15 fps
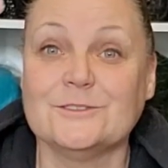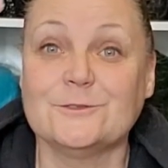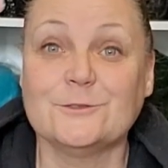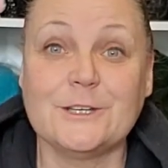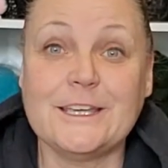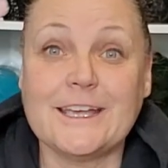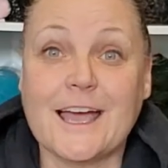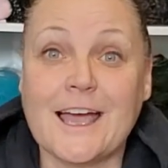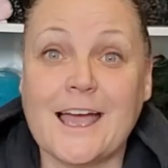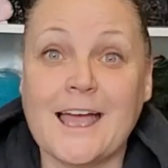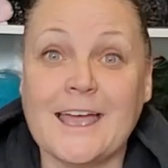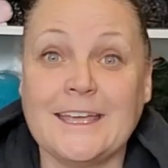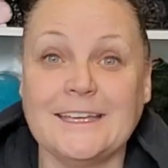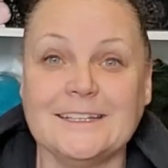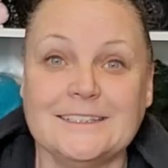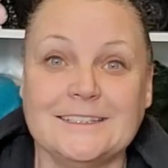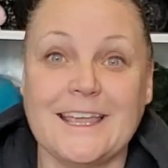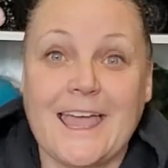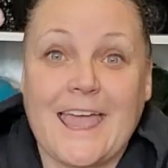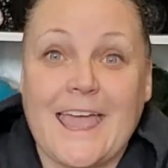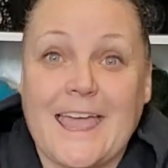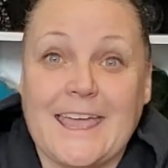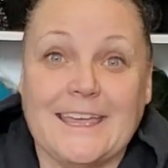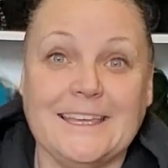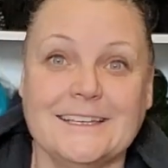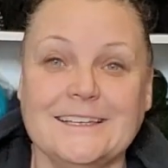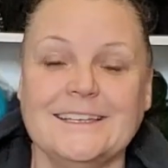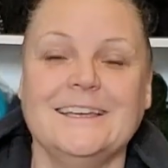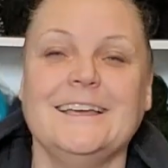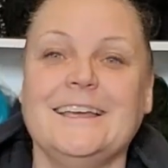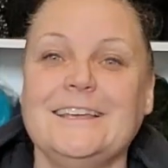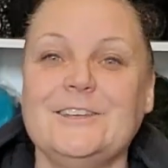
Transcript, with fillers: Free Guy! Yay!